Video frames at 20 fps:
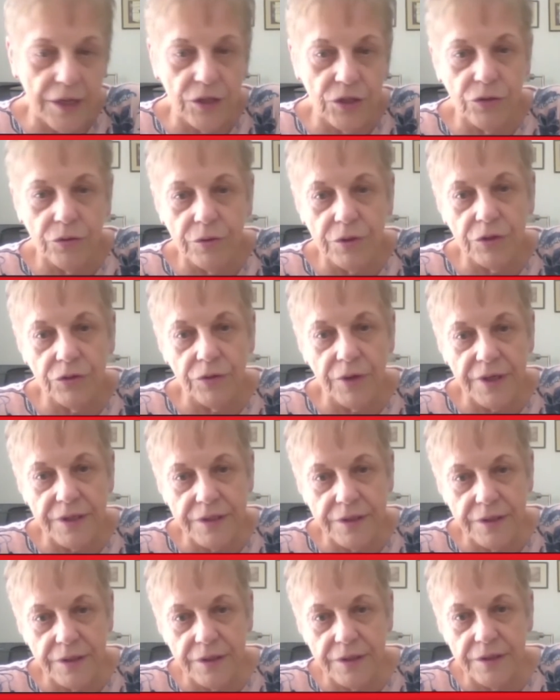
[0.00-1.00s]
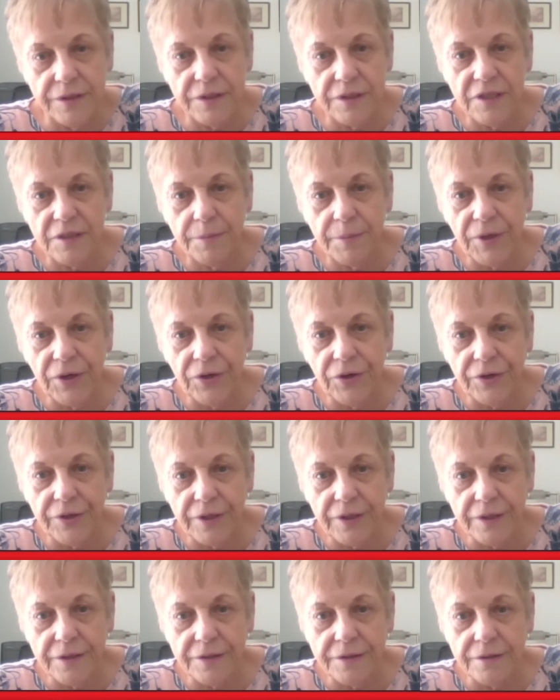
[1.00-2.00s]
to address these
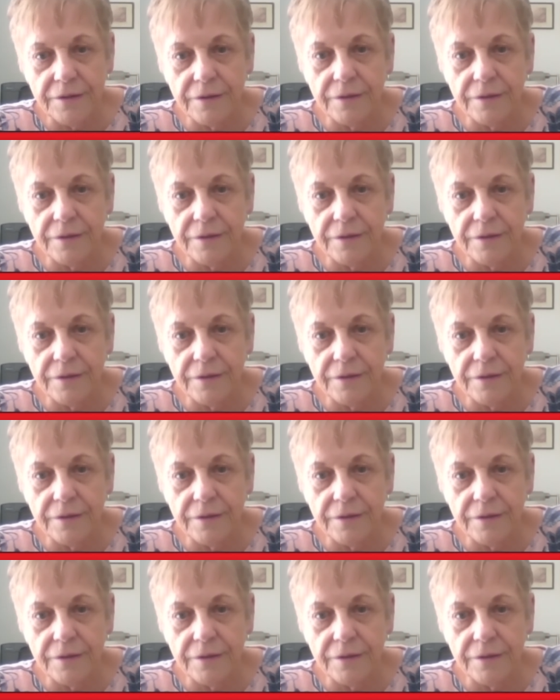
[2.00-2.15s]
disparities?